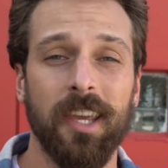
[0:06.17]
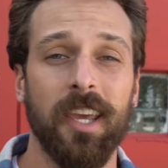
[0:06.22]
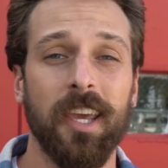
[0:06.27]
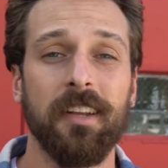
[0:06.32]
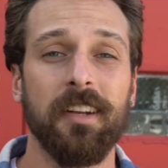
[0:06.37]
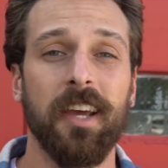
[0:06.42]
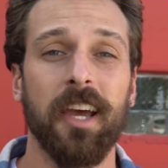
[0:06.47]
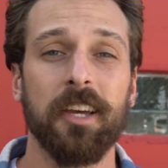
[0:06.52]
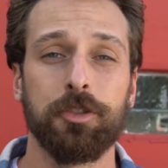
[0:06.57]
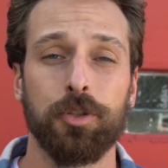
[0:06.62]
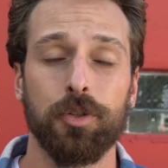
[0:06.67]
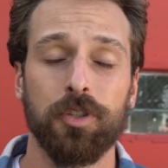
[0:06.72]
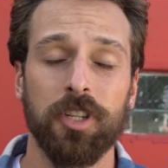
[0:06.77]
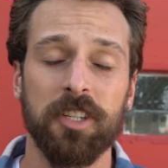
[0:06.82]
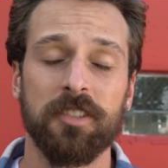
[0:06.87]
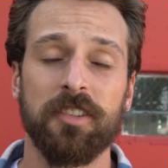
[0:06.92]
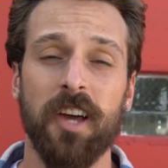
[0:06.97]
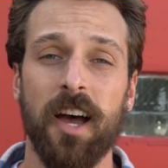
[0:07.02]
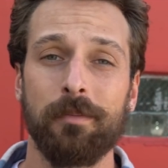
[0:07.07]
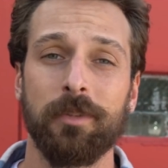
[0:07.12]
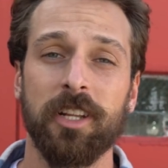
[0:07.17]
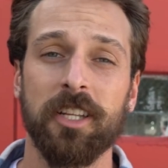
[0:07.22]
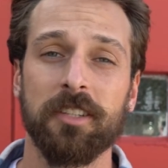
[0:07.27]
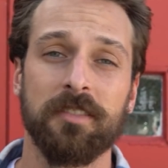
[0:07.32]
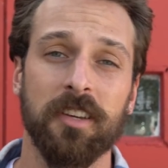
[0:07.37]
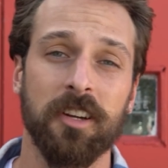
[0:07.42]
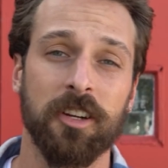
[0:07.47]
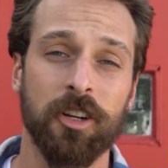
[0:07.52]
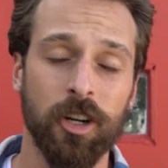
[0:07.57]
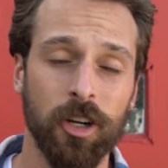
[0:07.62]
And estrogen
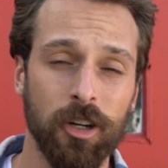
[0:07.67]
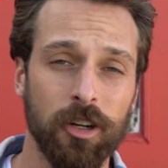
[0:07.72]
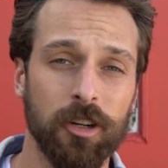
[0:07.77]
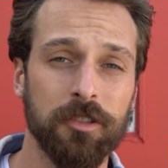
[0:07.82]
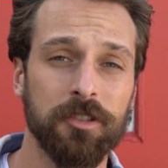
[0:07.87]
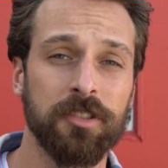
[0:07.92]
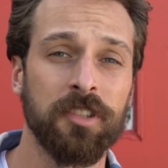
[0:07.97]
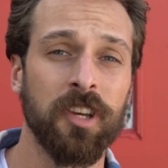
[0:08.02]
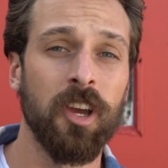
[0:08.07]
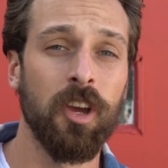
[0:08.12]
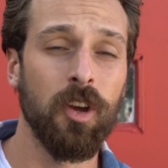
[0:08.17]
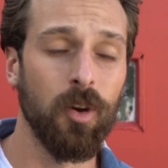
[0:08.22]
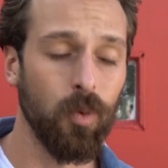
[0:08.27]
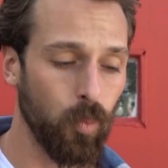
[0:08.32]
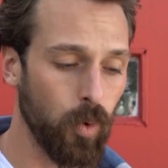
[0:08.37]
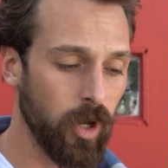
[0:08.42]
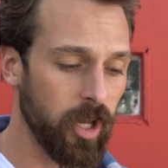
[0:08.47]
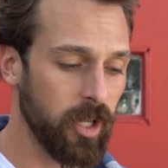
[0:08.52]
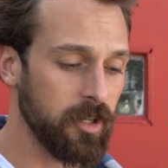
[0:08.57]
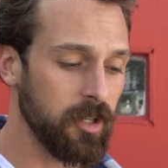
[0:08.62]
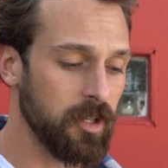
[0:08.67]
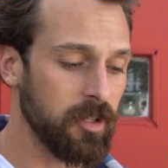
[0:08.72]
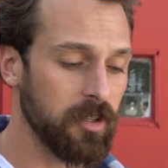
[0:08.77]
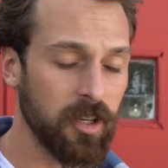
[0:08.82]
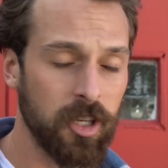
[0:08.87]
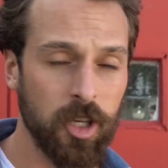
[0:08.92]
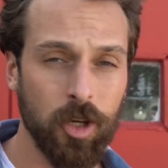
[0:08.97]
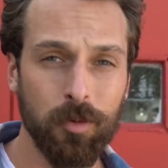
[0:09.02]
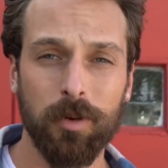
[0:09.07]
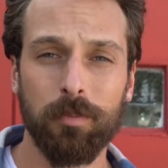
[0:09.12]
dominance occurs when
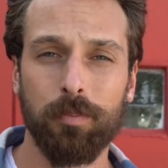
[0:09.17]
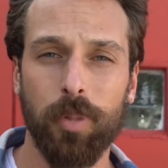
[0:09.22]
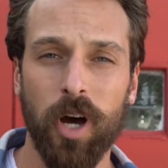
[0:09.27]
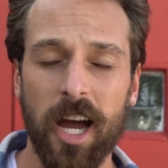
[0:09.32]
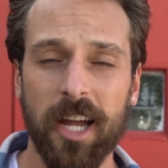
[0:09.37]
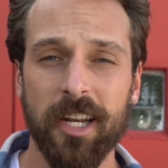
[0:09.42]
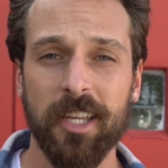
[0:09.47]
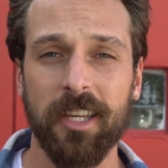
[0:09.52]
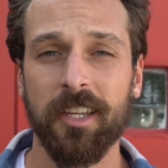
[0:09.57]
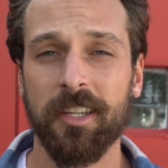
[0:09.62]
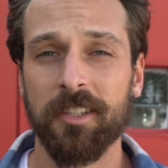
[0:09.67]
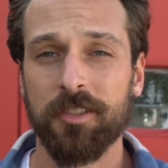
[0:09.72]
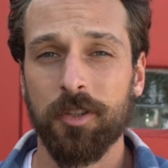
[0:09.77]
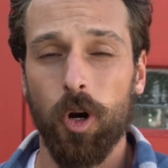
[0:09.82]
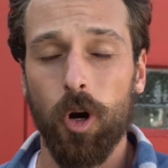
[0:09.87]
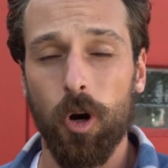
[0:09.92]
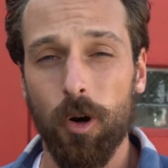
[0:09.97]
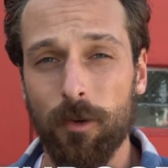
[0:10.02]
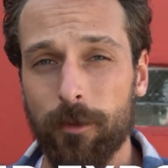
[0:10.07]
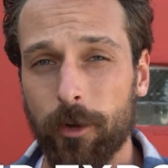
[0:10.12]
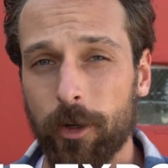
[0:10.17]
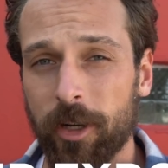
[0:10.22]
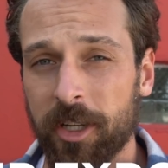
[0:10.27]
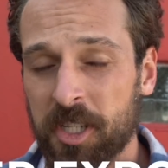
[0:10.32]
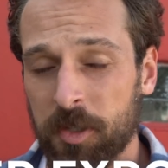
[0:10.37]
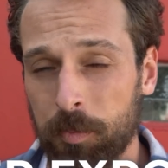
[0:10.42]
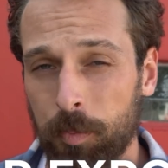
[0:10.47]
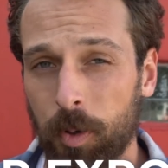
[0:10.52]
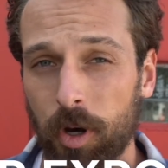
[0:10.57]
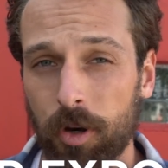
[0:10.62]
the human body is
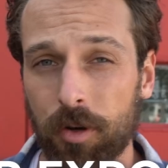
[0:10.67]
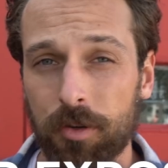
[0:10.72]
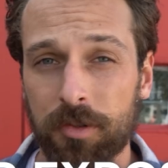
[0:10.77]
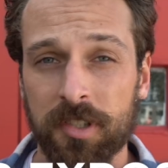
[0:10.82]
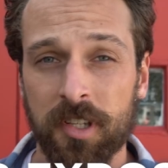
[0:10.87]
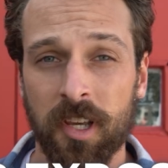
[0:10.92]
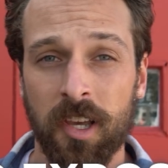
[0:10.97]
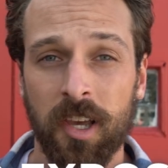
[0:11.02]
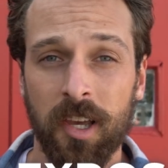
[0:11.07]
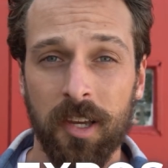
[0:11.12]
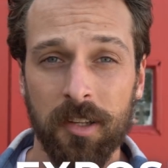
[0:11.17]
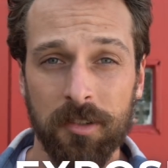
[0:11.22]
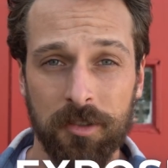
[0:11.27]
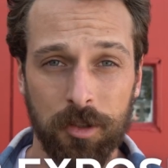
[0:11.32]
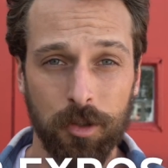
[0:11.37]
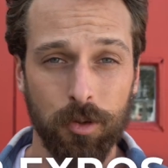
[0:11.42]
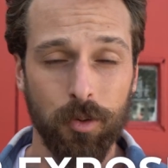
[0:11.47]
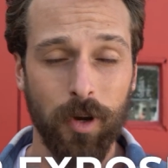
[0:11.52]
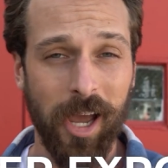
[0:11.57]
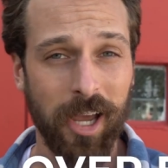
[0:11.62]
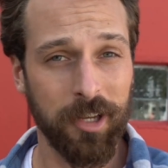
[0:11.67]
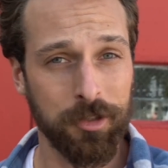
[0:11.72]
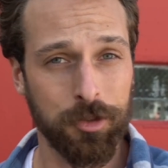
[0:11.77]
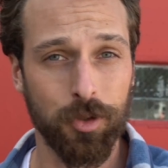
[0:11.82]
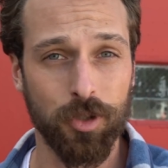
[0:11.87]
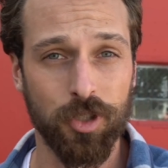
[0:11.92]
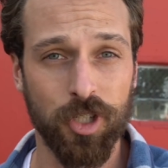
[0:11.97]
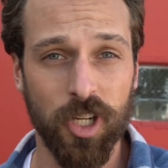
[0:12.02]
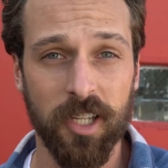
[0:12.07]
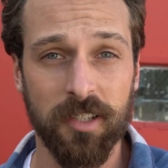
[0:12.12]
overexposed to
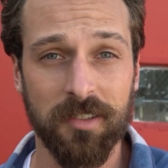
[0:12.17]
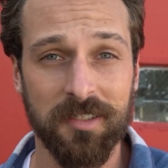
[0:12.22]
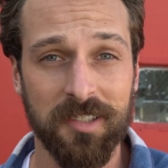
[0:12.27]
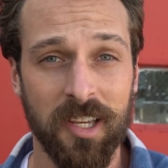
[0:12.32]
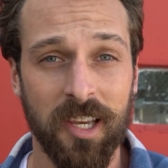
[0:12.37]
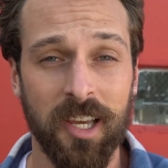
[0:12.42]
estrogens.